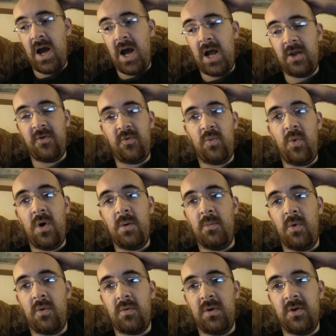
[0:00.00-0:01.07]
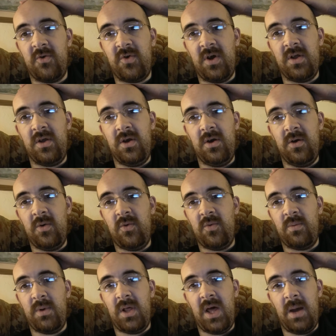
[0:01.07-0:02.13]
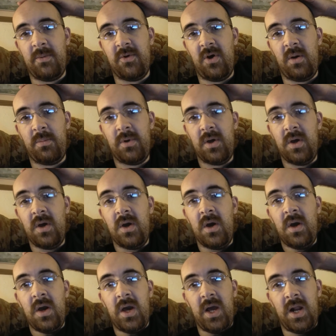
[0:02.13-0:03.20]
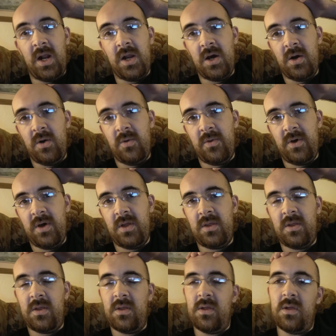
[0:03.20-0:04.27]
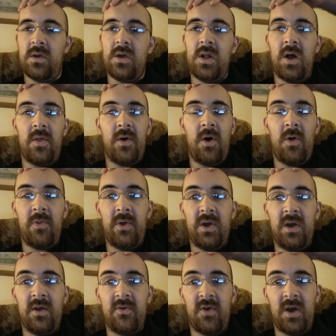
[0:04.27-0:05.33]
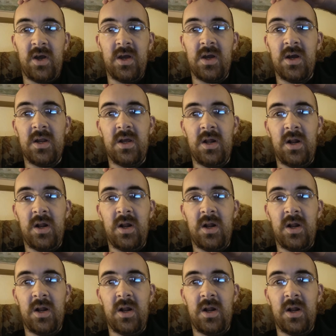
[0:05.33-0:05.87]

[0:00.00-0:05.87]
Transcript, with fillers: I just want more real estate to use with my laptop. And I know that, you know, the whole thing is I can get,